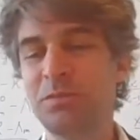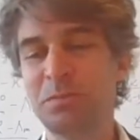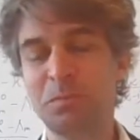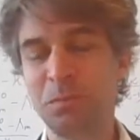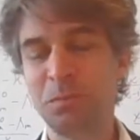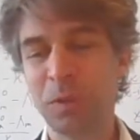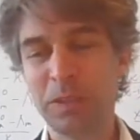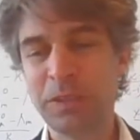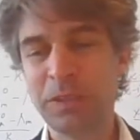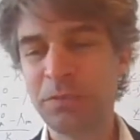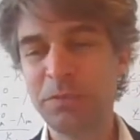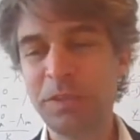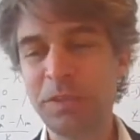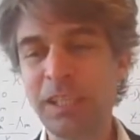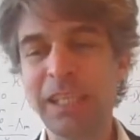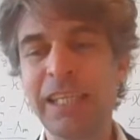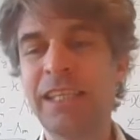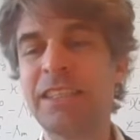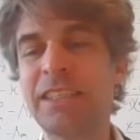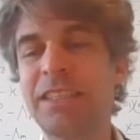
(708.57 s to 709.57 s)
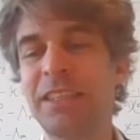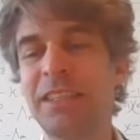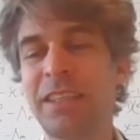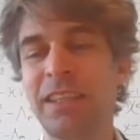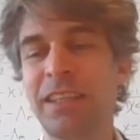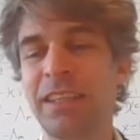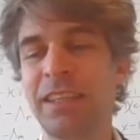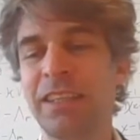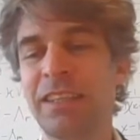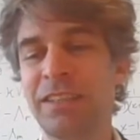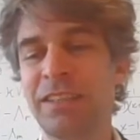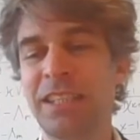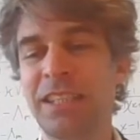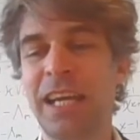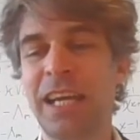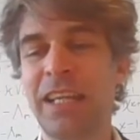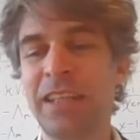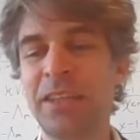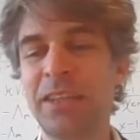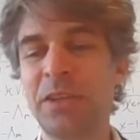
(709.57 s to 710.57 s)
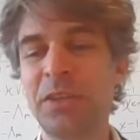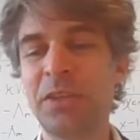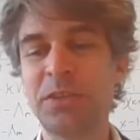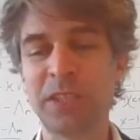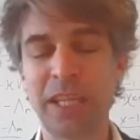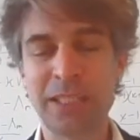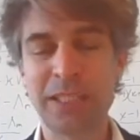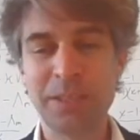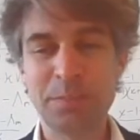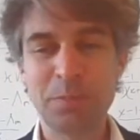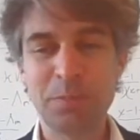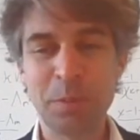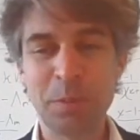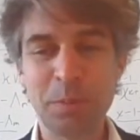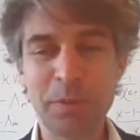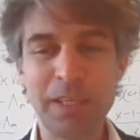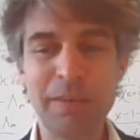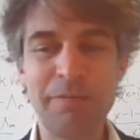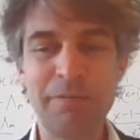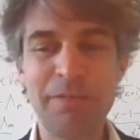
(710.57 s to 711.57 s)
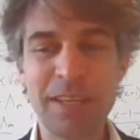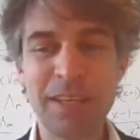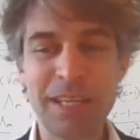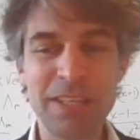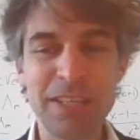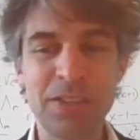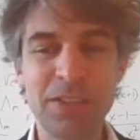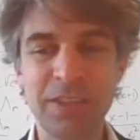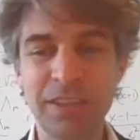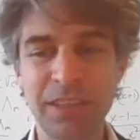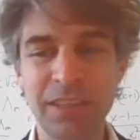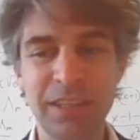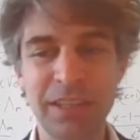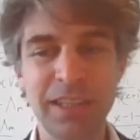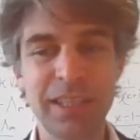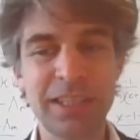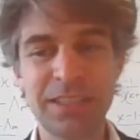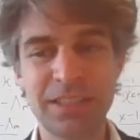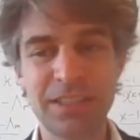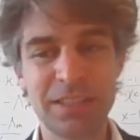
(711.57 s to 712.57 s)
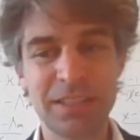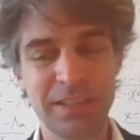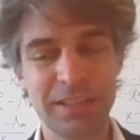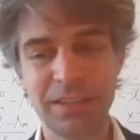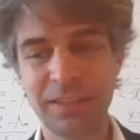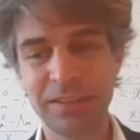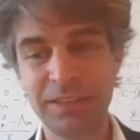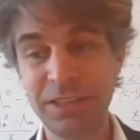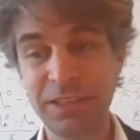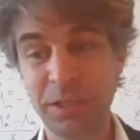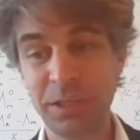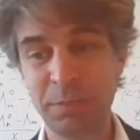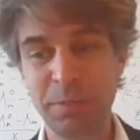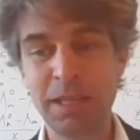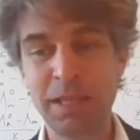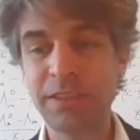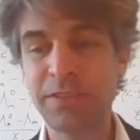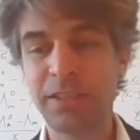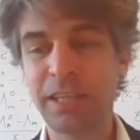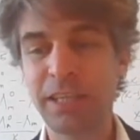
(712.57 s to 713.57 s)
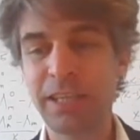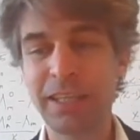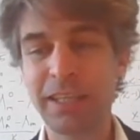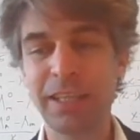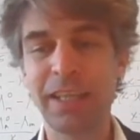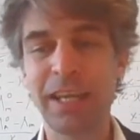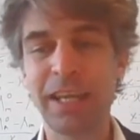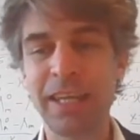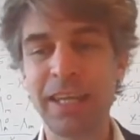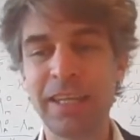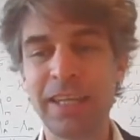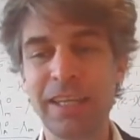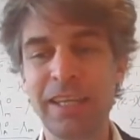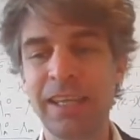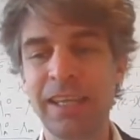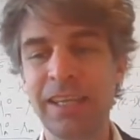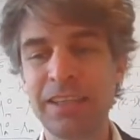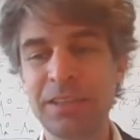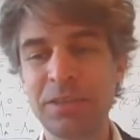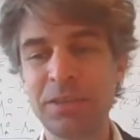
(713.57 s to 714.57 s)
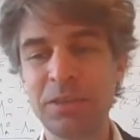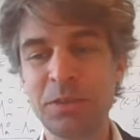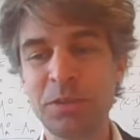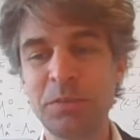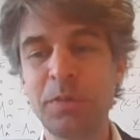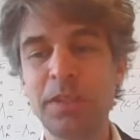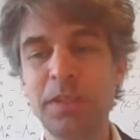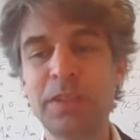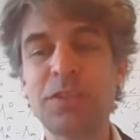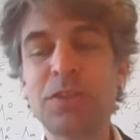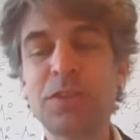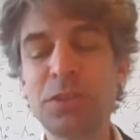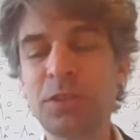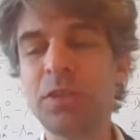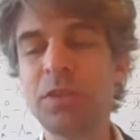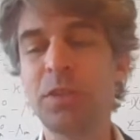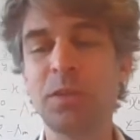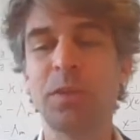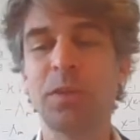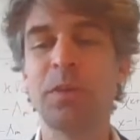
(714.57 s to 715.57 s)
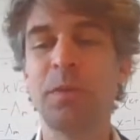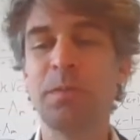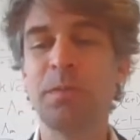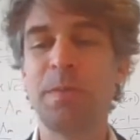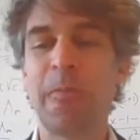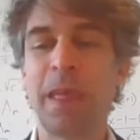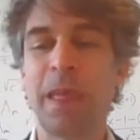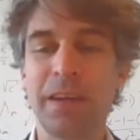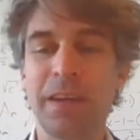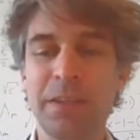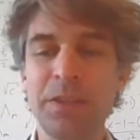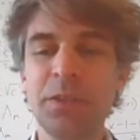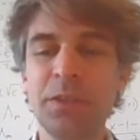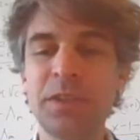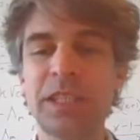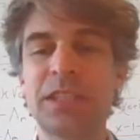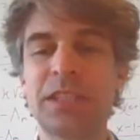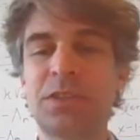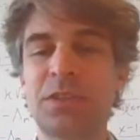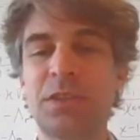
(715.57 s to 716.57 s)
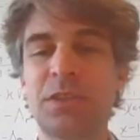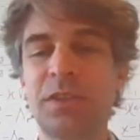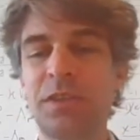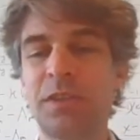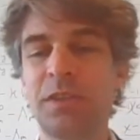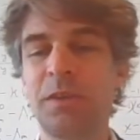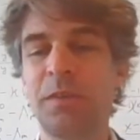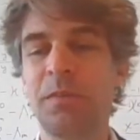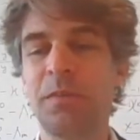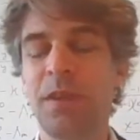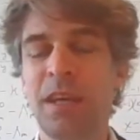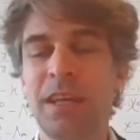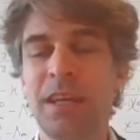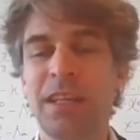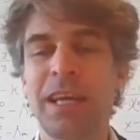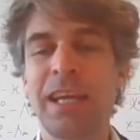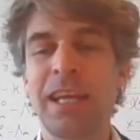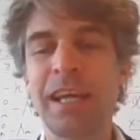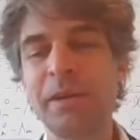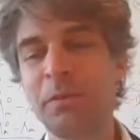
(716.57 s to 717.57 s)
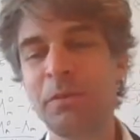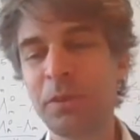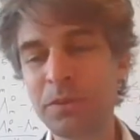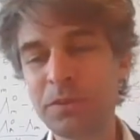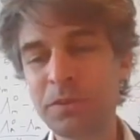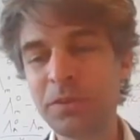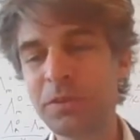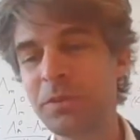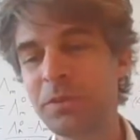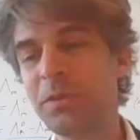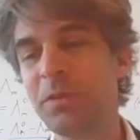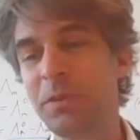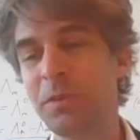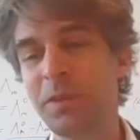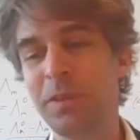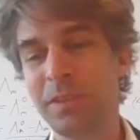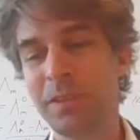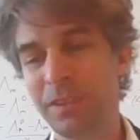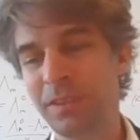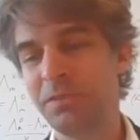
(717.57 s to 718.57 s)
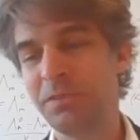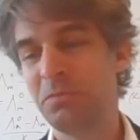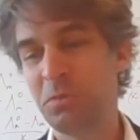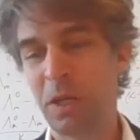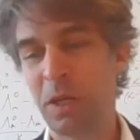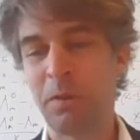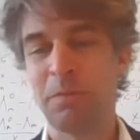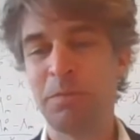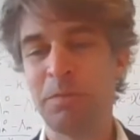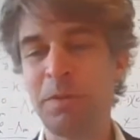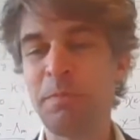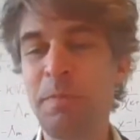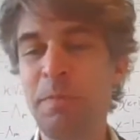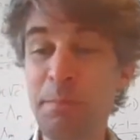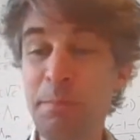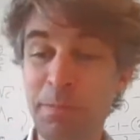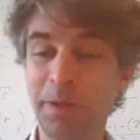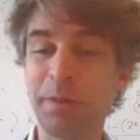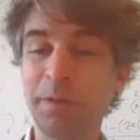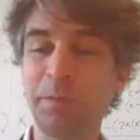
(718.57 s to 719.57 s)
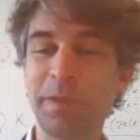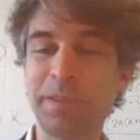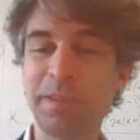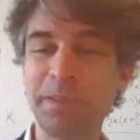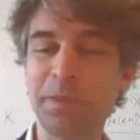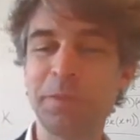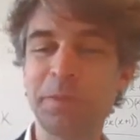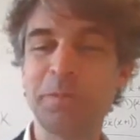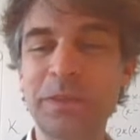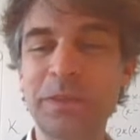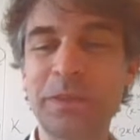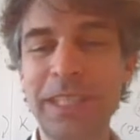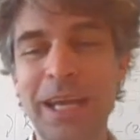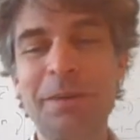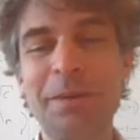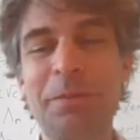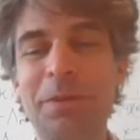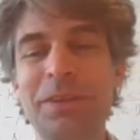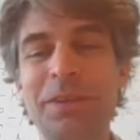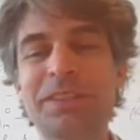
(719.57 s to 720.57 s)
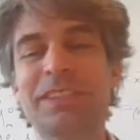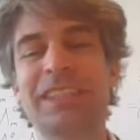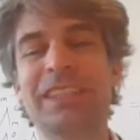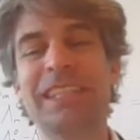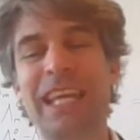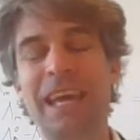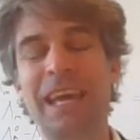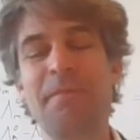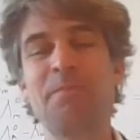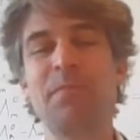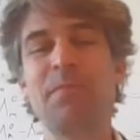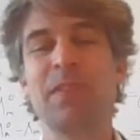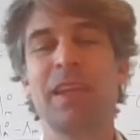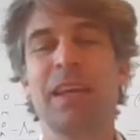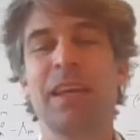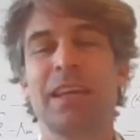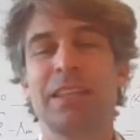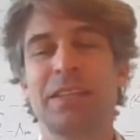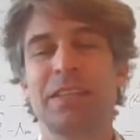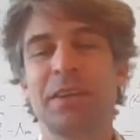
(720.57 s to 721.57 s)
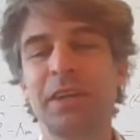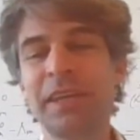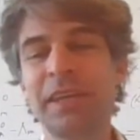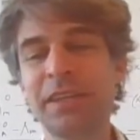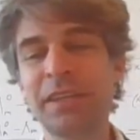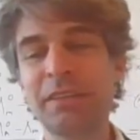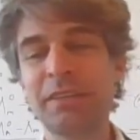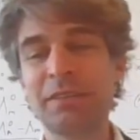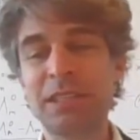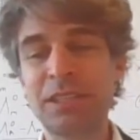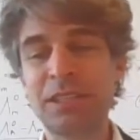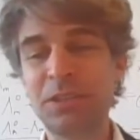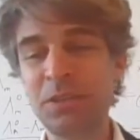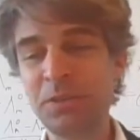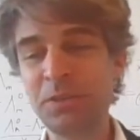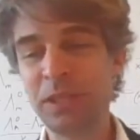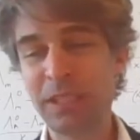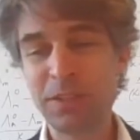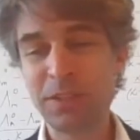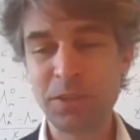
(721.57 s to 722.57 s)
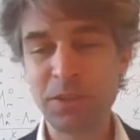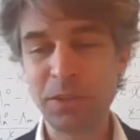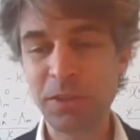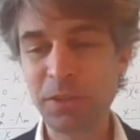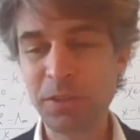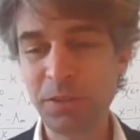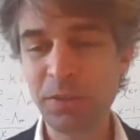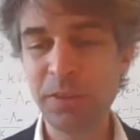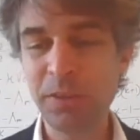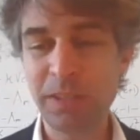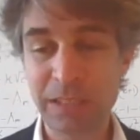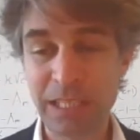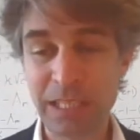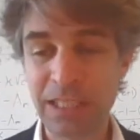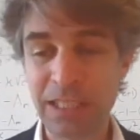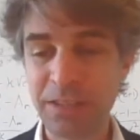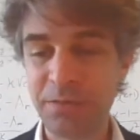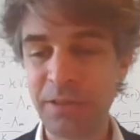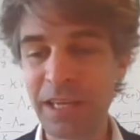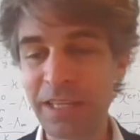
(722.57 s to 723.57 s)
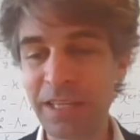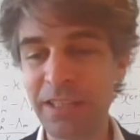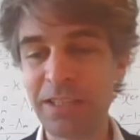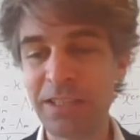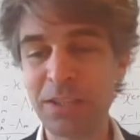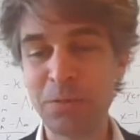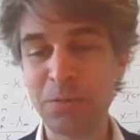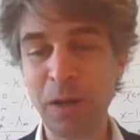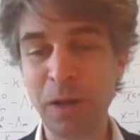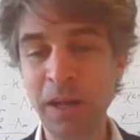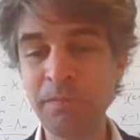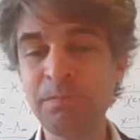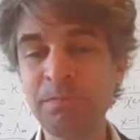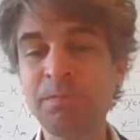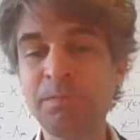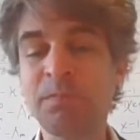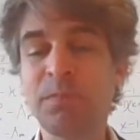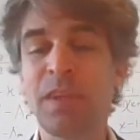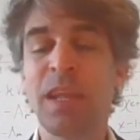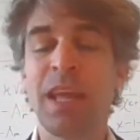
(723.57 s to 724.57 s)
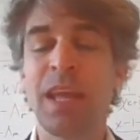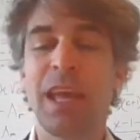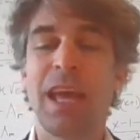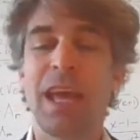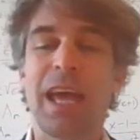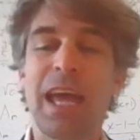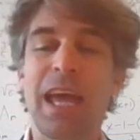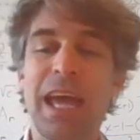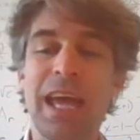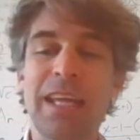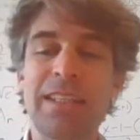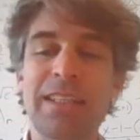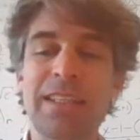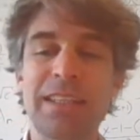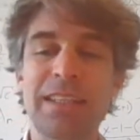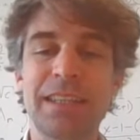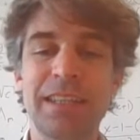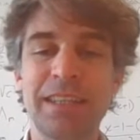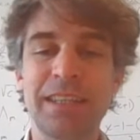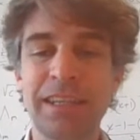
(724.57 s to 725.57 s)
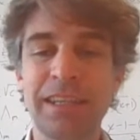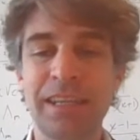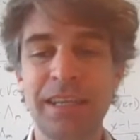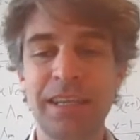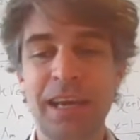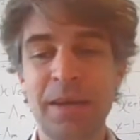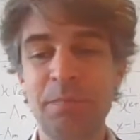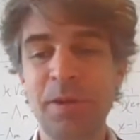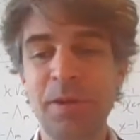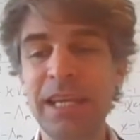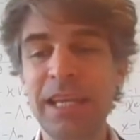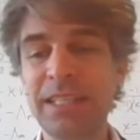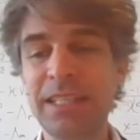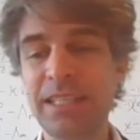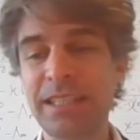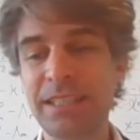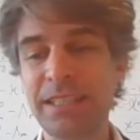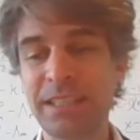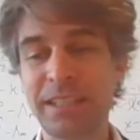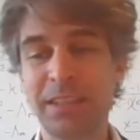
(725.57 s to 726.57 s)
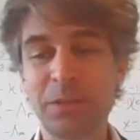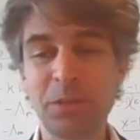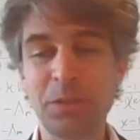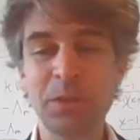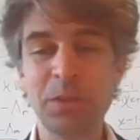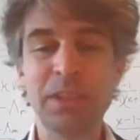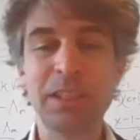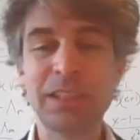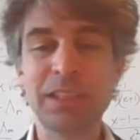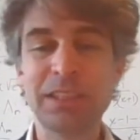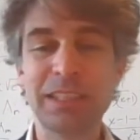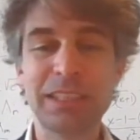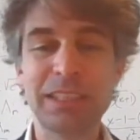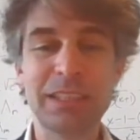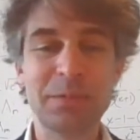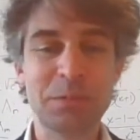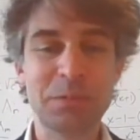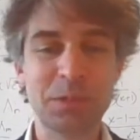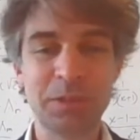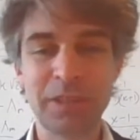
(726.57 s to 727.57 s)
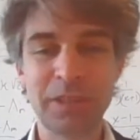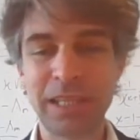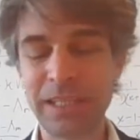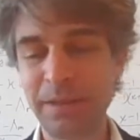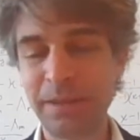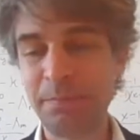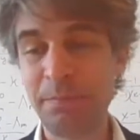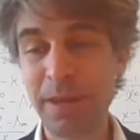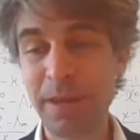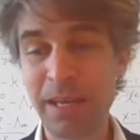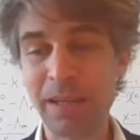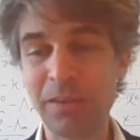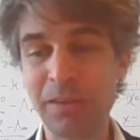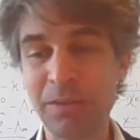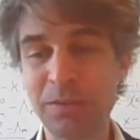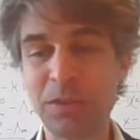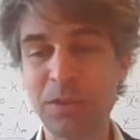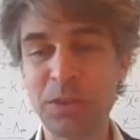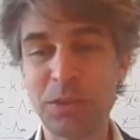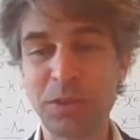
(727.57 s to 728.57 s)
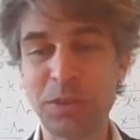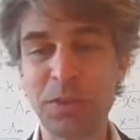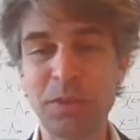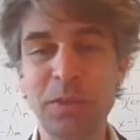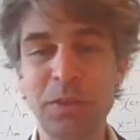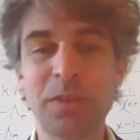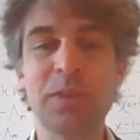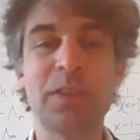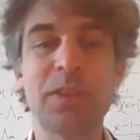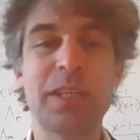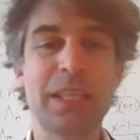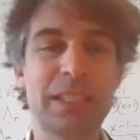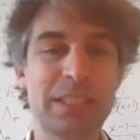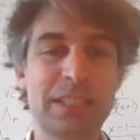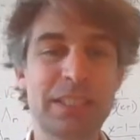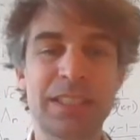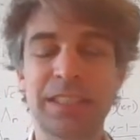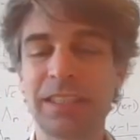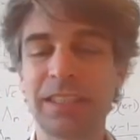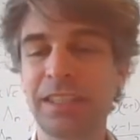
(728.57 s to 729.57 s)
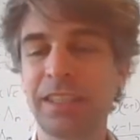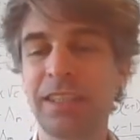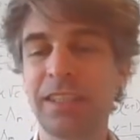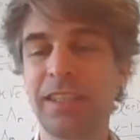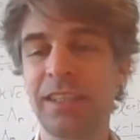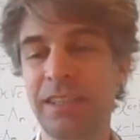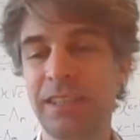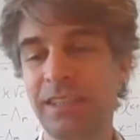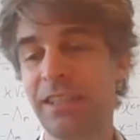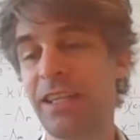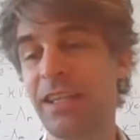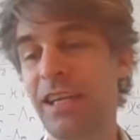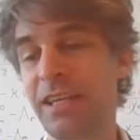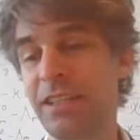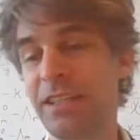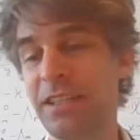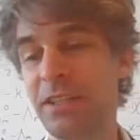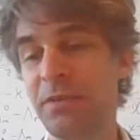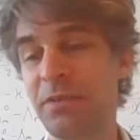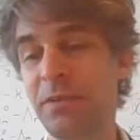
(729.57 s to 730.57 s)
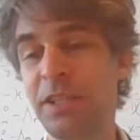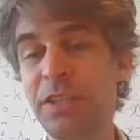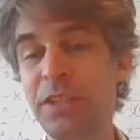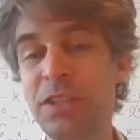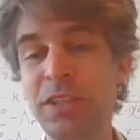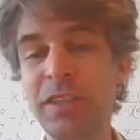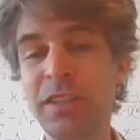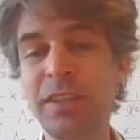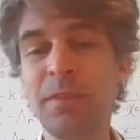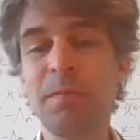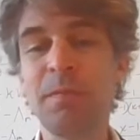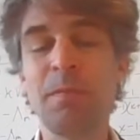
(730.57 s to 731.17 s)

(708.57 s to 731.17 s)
what it really is a sine, a cosine, the proper definition is geometric and has to do with a circle, a unit circle. And I want to remember with you that was again. So here you have this unit circle. It has a radius 1. And I place it in a coordinate system so that the middle of the circle is at the origin.